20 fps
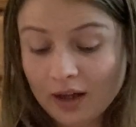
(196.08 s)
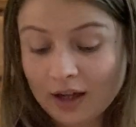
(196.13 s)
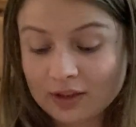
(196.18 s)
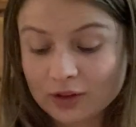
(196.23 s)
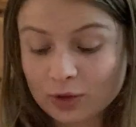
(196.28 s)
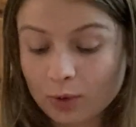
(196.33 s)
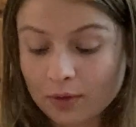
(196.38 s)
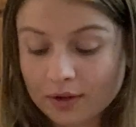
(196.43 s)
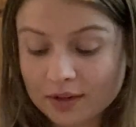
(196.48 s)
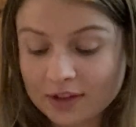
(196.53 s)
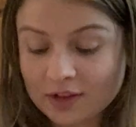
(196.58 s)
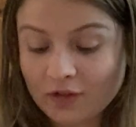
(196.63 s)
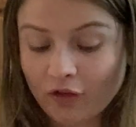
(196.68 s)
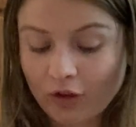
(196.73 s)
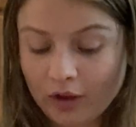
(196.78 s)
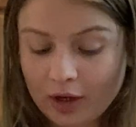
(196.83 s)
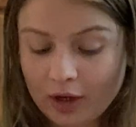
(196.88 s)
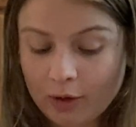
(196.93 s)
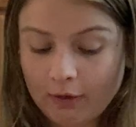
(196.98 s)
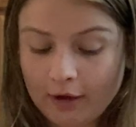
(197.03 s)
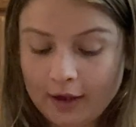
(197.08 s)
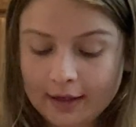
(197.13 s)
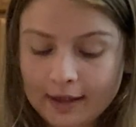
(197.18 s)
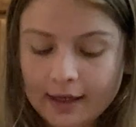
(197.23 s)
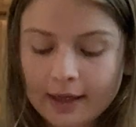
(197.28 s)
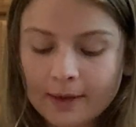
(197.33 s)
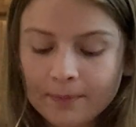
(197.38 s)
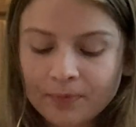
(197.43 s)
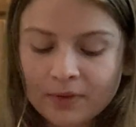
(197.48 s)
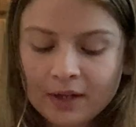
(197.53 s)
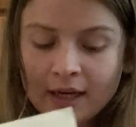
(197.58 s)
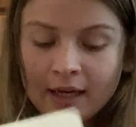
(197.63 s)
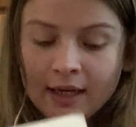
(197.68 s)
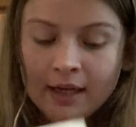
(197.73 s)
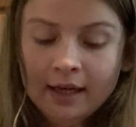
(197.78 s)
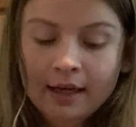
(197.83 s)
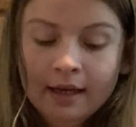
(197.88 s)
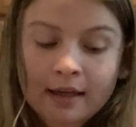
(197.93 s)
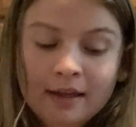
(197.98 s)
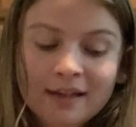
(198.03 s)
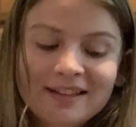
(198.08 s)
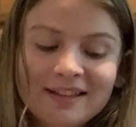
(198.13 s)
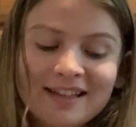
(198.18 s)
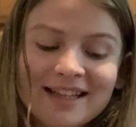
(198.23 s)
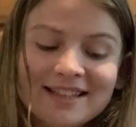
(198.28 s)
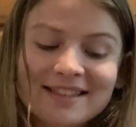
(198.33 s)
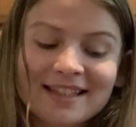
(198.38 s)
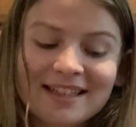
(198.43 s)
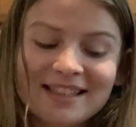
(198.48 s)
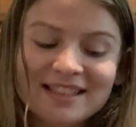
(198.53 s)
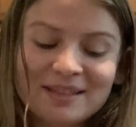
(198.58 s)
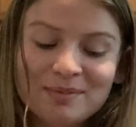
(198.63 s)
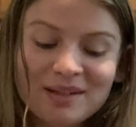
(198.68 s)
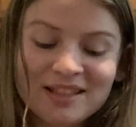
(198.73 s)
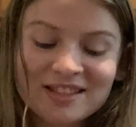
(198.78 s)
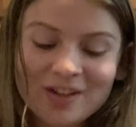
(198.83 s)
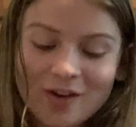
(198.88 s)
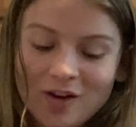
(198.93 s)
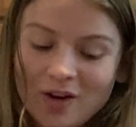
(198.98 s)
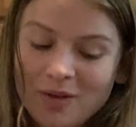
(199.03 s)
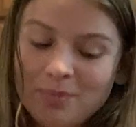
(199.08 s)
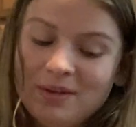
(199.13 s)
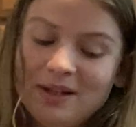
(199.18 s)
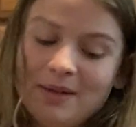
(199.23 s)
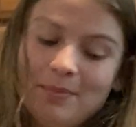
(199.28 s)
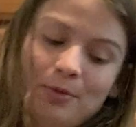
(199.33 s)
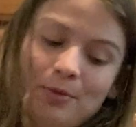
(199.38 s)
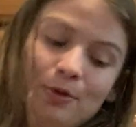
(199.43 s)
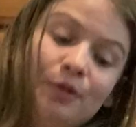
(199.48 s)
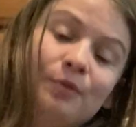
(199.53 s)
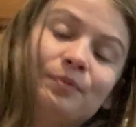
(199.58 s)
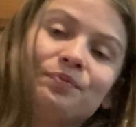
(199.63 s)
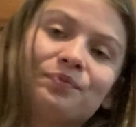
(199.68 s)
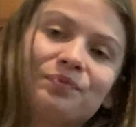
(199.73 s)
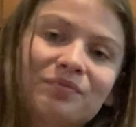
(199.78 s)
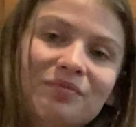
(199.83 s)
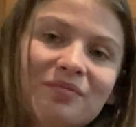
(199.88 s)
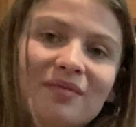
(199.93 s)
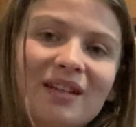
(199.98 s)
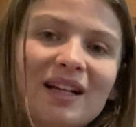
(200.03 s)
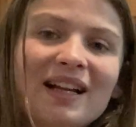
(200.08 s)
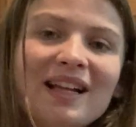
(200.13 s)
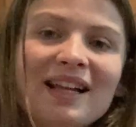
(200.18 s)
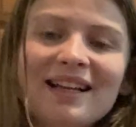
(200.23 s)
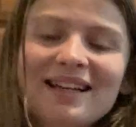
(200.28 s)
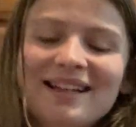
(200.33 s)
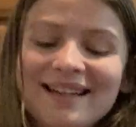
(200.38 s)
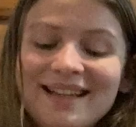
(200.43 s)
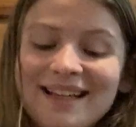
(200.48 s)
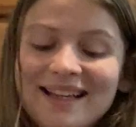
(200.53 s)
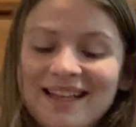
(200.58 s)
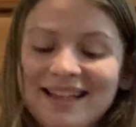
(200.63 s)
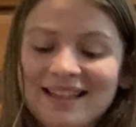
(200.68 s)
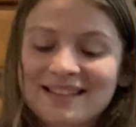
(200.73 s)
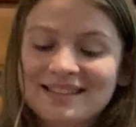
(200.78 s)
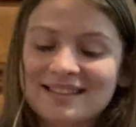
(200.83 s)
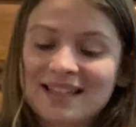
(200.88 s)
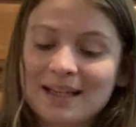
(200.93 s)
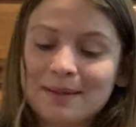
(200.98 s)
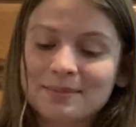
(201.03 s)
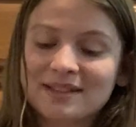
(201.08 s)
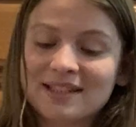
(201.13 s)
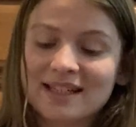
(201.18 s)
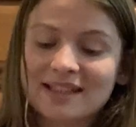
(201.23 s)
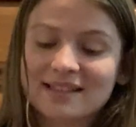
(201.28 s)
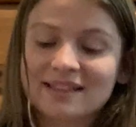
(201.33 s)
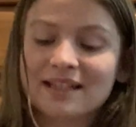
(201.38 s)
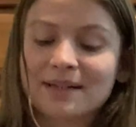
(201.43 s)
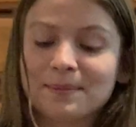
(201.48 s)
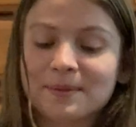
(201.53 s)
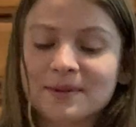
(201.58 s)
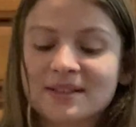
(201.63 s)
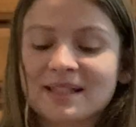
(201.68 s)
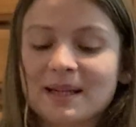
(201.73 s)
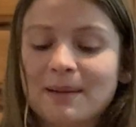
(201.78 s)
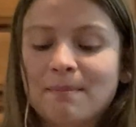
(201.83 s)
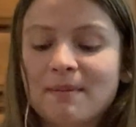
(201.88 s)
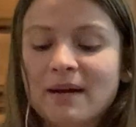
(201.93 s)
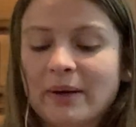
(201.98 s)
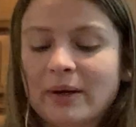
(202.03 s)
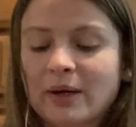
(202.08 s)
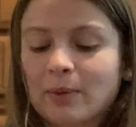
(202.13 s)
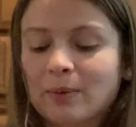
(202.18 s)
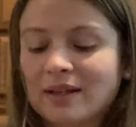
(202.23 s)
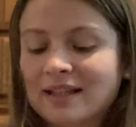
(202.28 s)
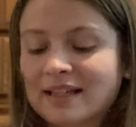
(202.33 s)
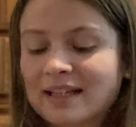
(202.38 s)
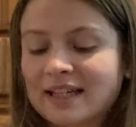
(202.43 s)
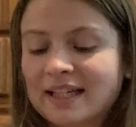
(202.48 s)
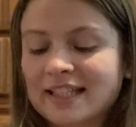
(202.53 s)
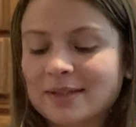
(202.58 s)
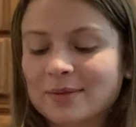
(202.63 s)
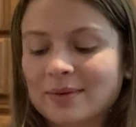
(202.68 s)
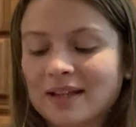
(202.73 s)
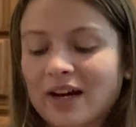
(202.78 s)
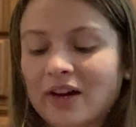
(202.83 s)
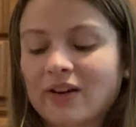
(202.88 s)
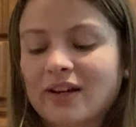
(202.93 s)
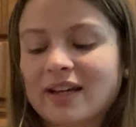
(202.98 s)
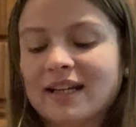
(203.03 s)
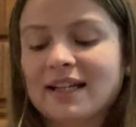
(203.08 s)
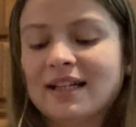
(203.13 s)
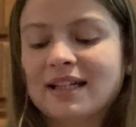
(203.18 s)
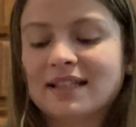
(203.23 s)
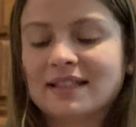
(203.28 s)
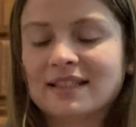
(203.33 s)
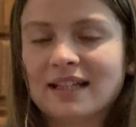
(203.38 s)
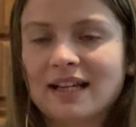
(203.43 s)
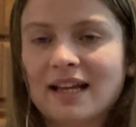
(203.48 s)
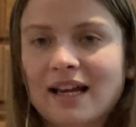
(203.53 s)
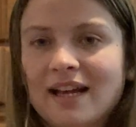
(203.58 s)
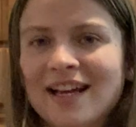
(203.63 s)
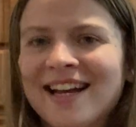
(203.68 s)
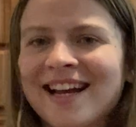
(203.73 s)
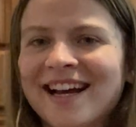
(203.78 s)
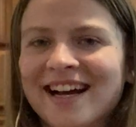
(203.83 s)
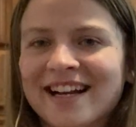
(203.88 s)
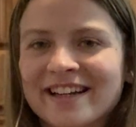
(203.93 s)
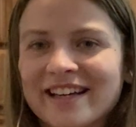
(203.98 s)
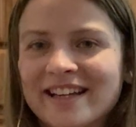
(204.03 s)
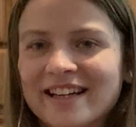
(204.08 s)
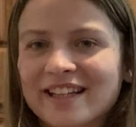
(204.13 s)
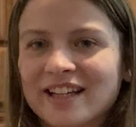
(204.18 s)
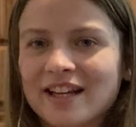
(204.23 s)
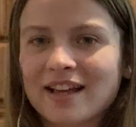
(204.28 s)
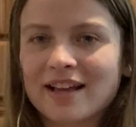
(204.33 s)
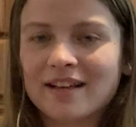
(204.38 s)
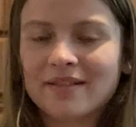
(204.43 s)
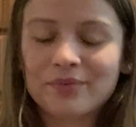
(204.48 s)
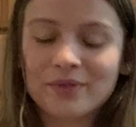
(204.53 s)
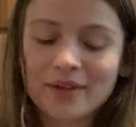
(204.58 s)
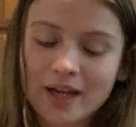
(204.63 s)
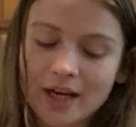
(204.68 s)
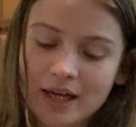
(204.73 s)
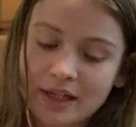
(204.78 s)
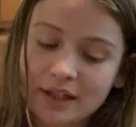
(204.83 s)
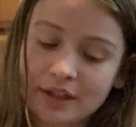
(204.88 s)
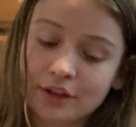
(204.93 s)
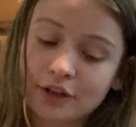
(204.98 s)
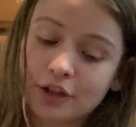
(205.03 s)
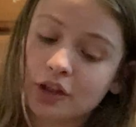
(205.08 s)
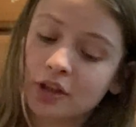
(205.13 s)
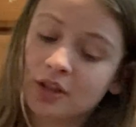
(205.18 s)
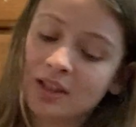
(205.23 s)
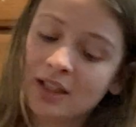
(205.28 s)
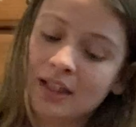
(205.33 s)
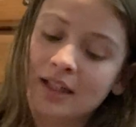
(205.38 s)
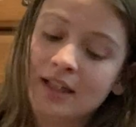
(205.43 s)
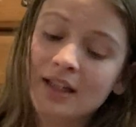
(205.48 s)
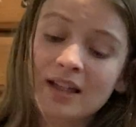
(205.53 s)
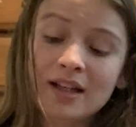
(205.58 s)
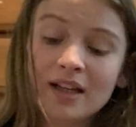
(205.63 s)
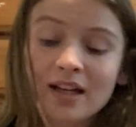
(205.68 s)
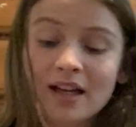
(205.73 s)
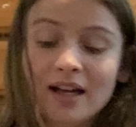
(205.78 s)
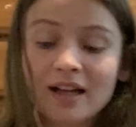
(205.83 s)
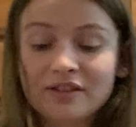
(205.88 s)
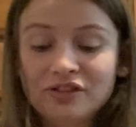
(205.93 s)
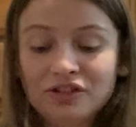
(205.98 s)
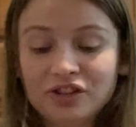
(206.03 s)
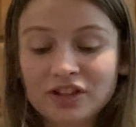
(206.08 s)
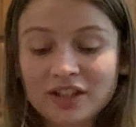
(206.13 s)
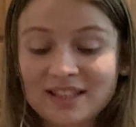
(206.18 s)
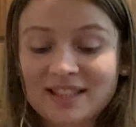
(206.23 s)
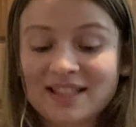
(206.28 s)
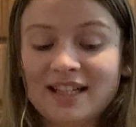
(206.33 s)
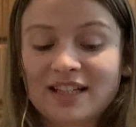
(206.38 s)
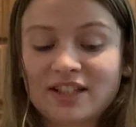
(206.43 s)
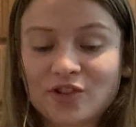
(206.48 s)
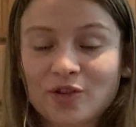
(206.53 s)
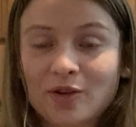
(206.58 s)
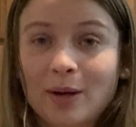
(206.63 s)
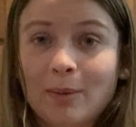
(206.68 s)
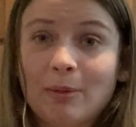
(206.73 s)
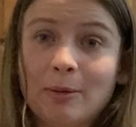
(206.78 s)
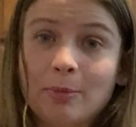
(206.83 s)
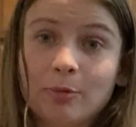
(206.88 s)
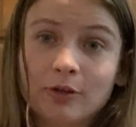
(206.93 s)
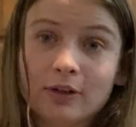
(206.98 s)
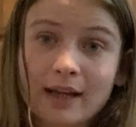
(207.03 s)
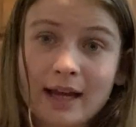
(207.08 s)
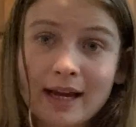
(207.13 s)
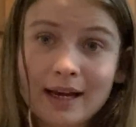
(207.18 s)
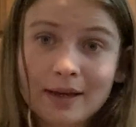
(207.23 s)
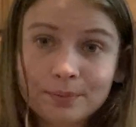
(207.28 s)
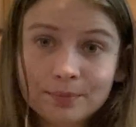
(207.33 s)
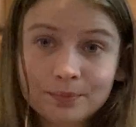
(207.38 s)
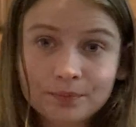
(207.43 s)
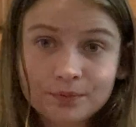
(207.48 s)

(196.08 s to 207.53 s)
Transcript: towards full equality. Gays and lesbians are people. Same-sex couples can marry with kids, without kids, at any age, just like straight people can.